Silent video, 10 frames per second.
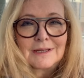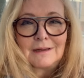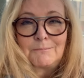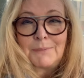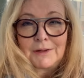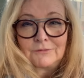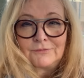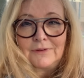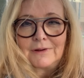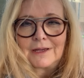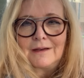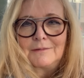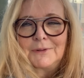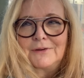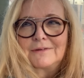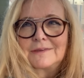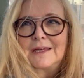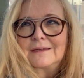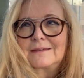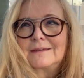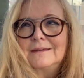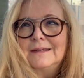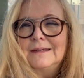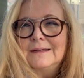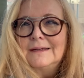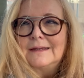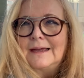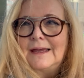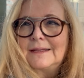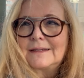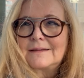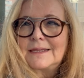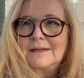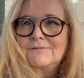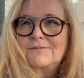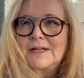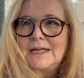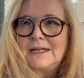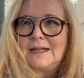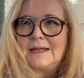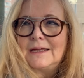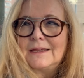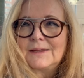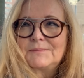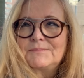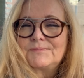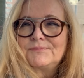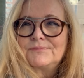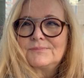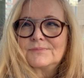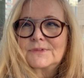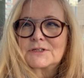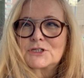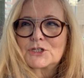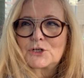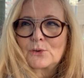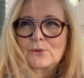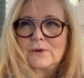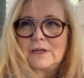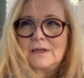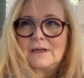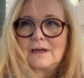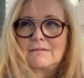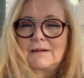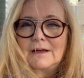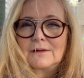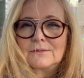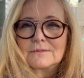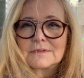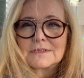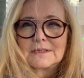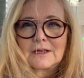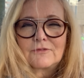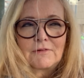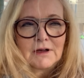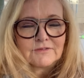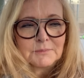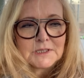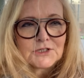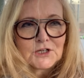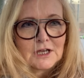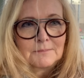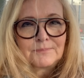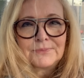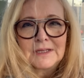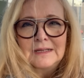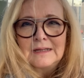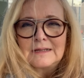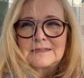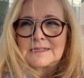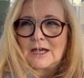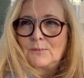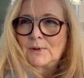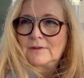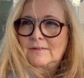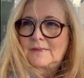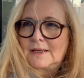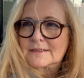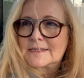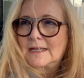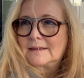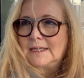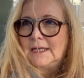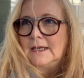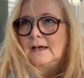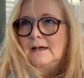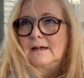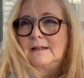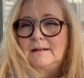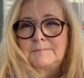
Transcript: about Ferragamo, I think. And I think really the story around the craftsmanship. So one of the things that the